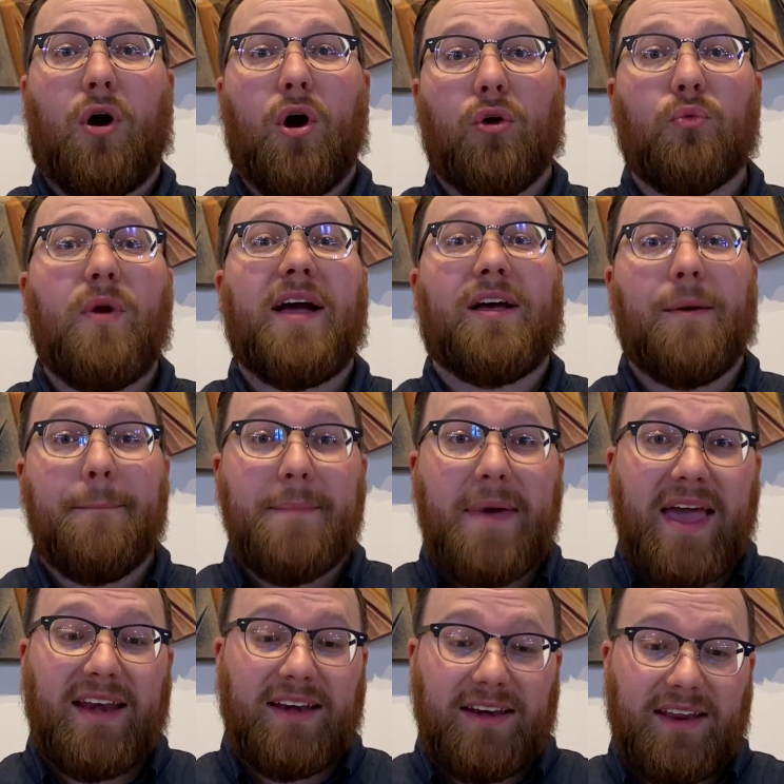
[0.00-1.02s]
are
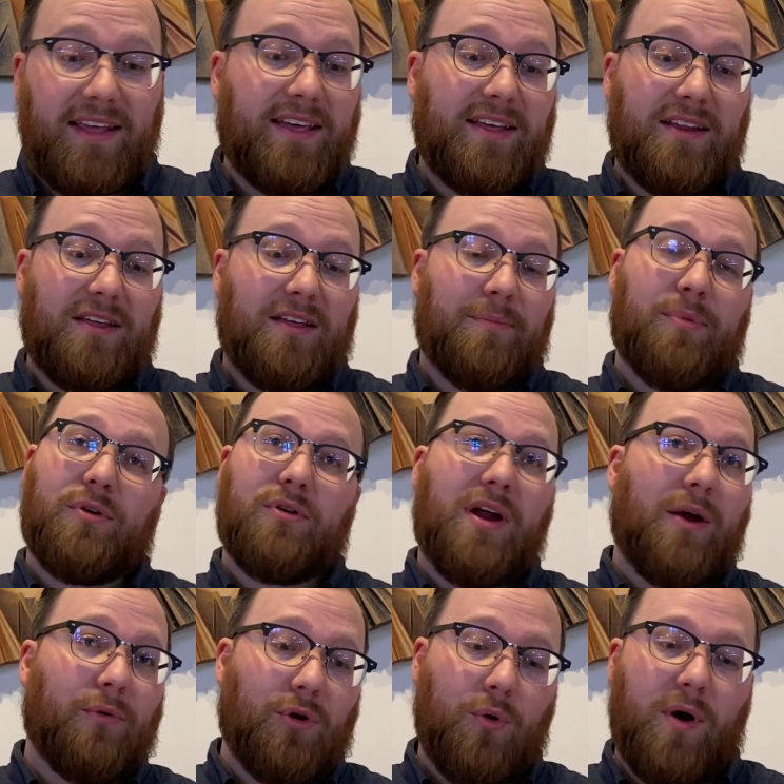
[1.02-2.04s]
recommended, but are
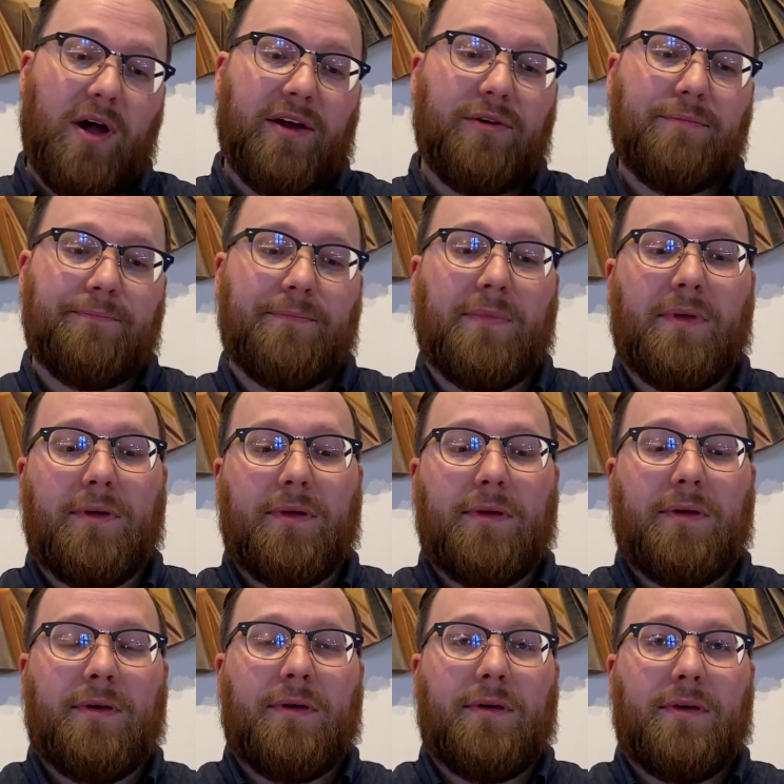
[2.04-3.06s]
not required.
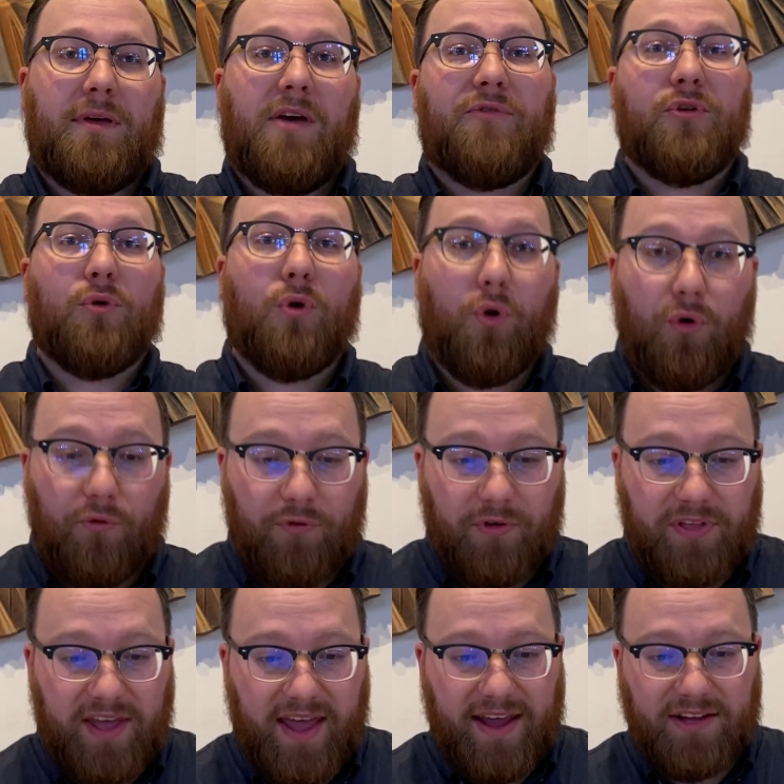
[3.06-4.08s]
If you're
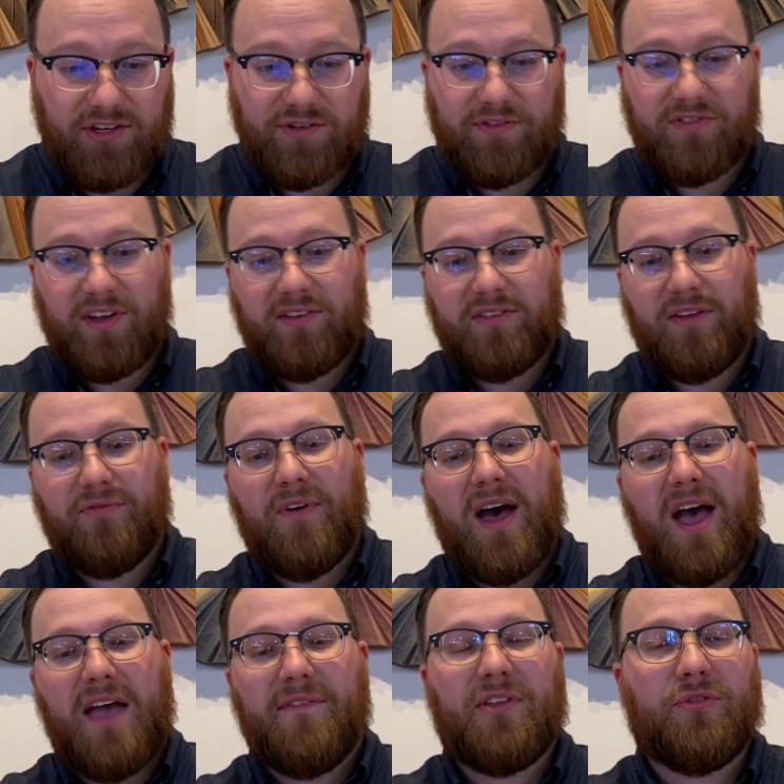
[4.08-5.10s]
over the age of
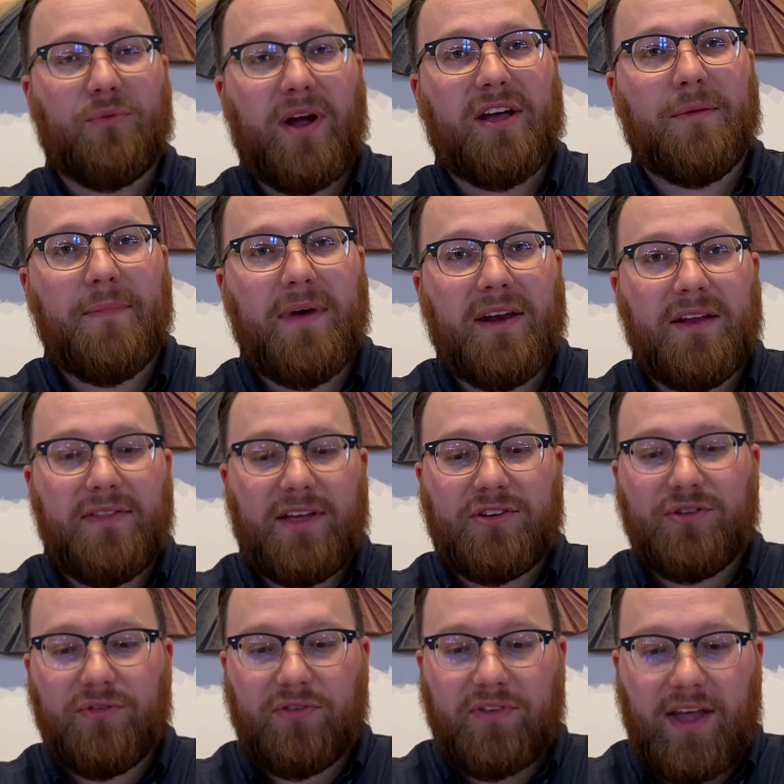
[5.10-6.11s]
65, it's recommended
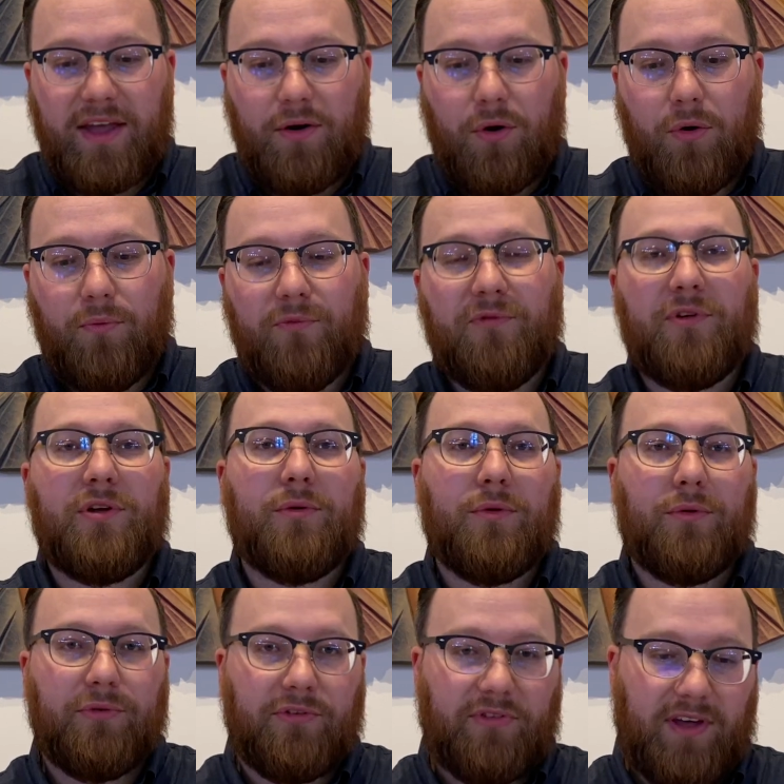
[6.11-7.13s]
that you stay home for your
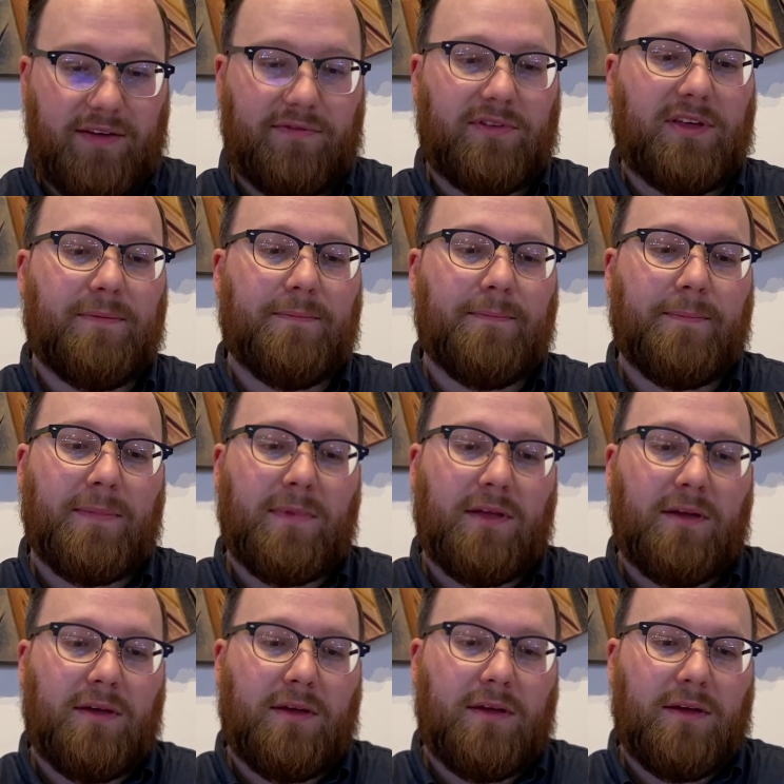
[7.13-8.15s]
own safety.
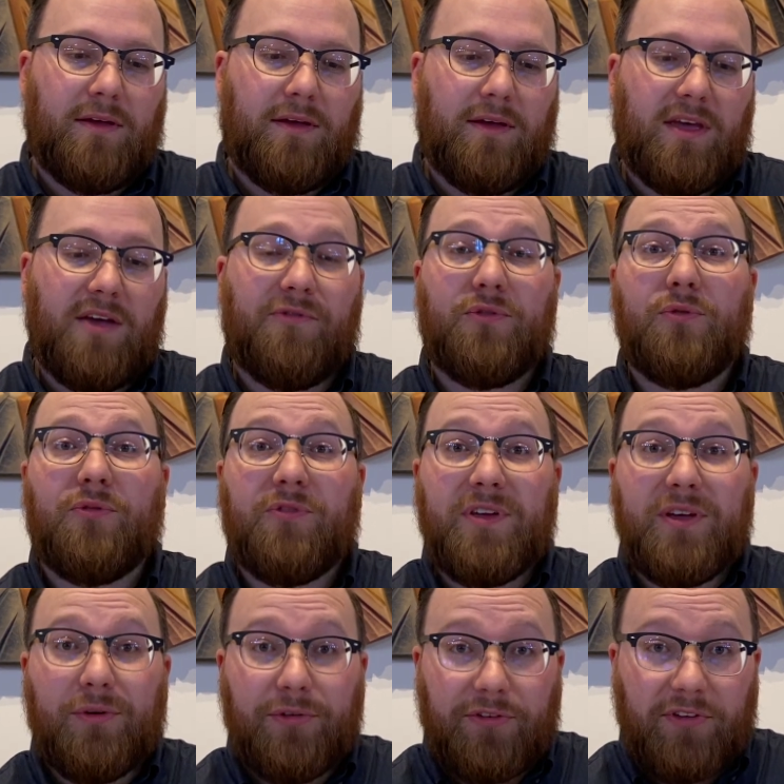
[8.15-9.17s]
If you
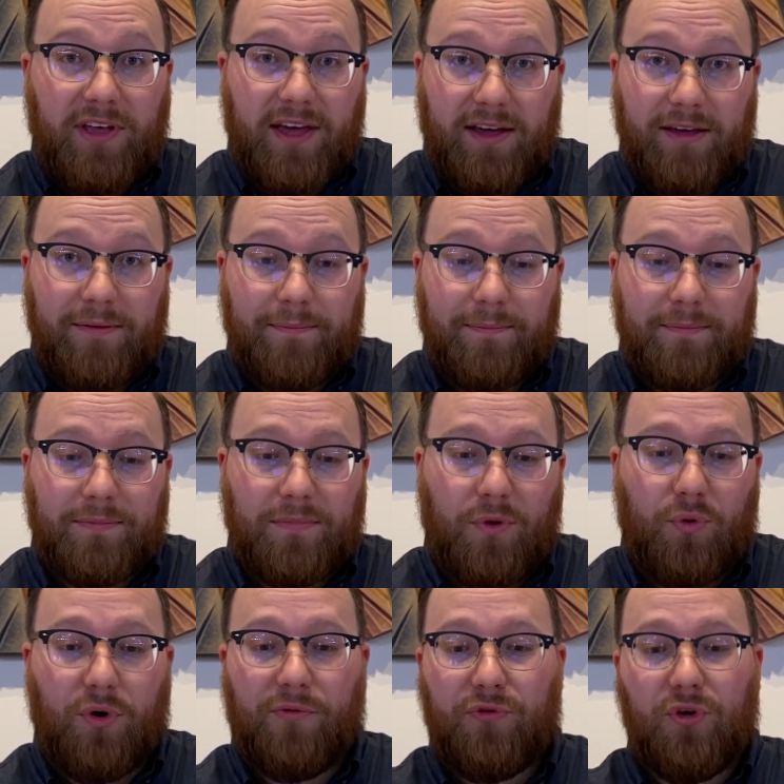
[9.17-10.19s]
feel sick,
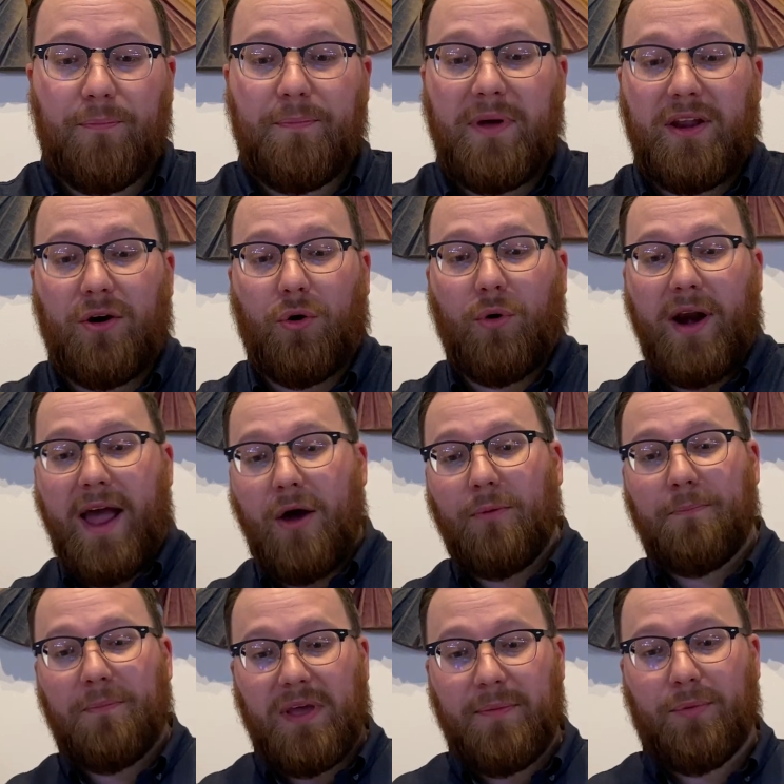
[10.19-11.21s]
or if you've been
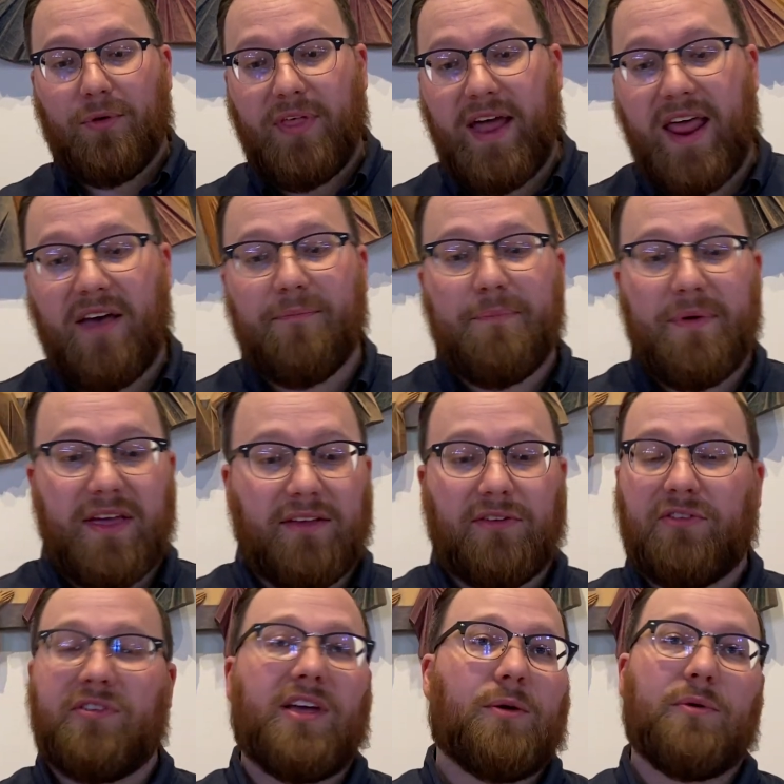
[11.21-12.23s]
around people that have been
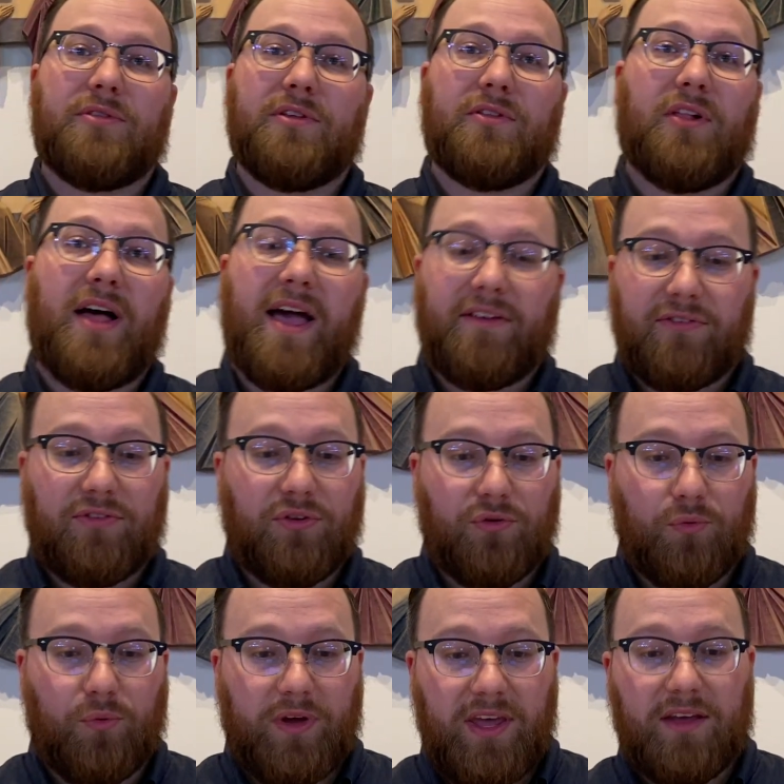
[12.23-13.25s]
sick within the last
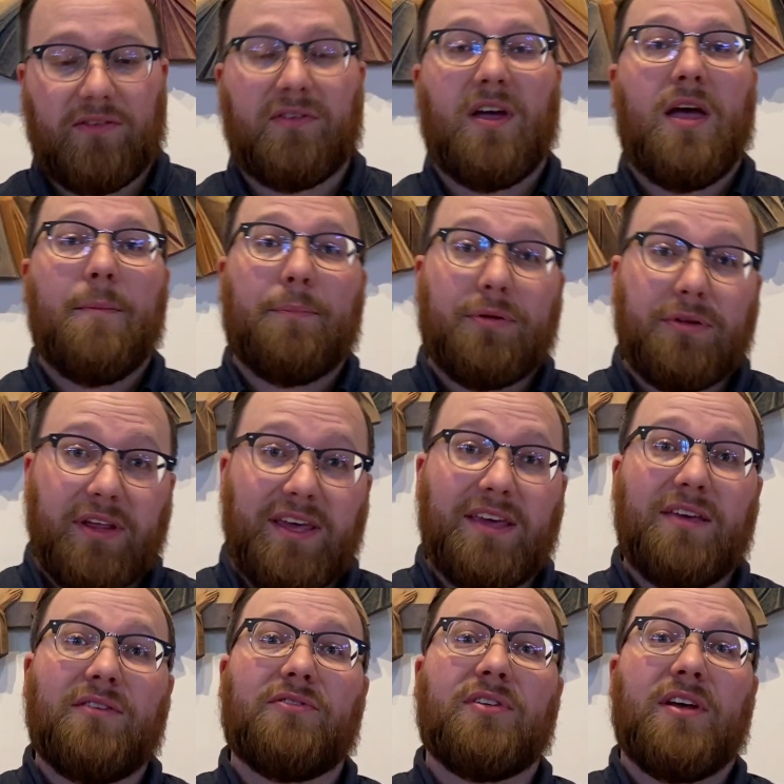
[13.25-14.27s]
2 weeks,
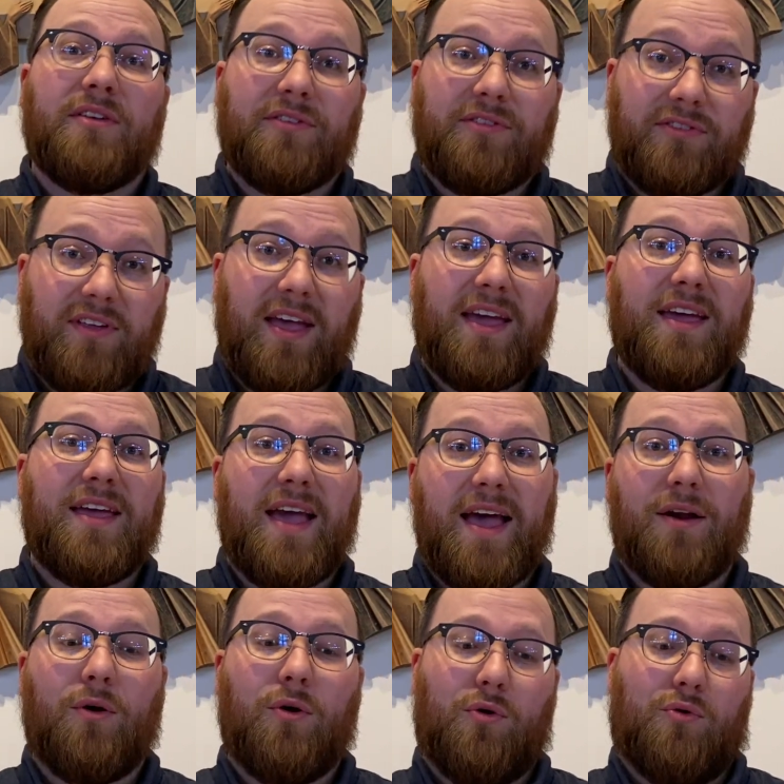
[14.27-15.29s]
please stay
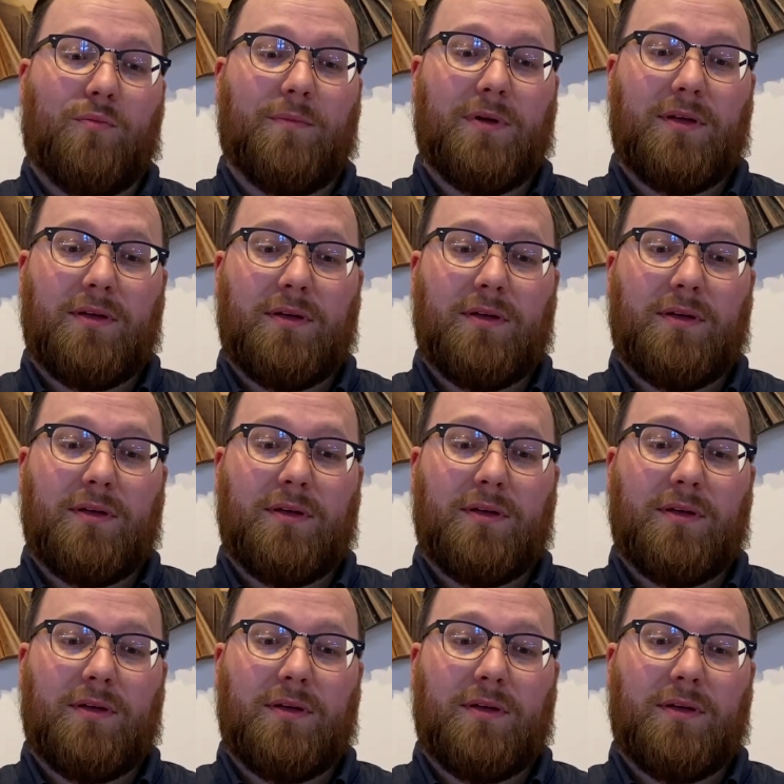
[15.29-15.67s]
at home.